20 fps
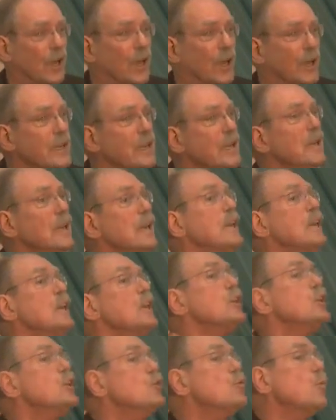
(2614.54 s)
on,
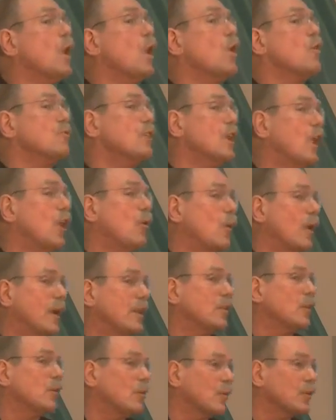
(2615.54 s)
you won't know
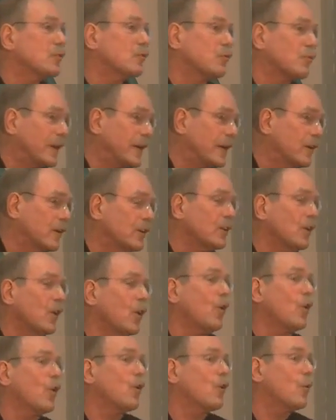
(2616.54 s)
whether it was real
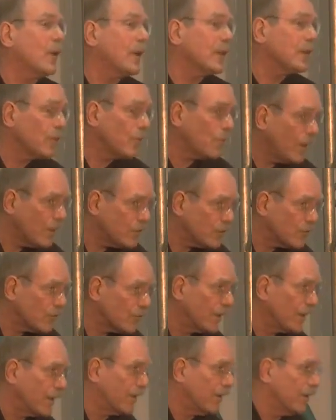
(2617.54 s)
or whether it
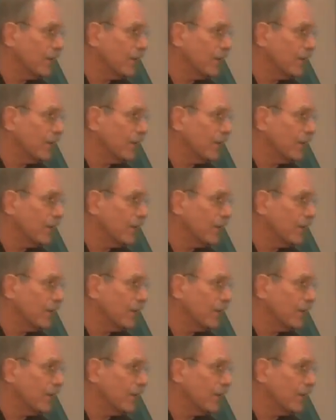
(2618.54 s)
wasn't real,